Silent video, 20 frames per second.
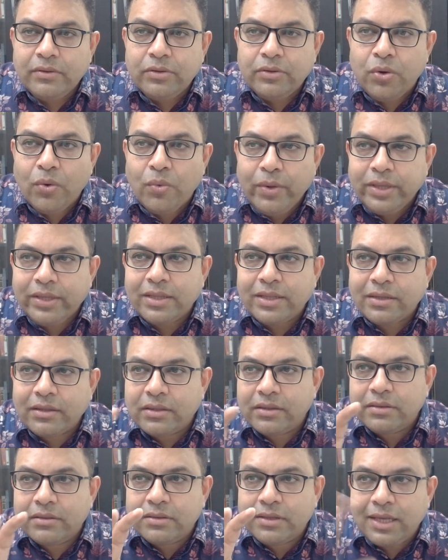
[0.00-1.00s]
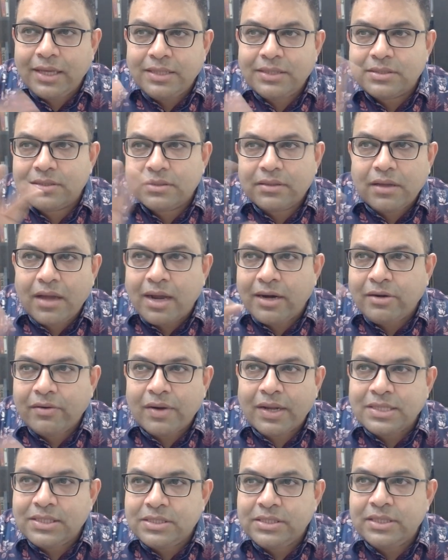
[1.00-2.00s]
knowing that things are
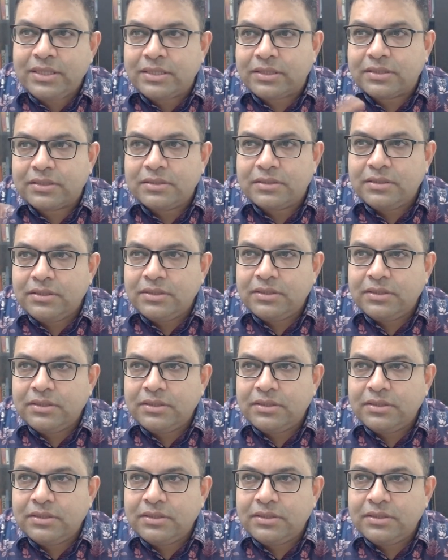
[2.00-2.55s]
transient.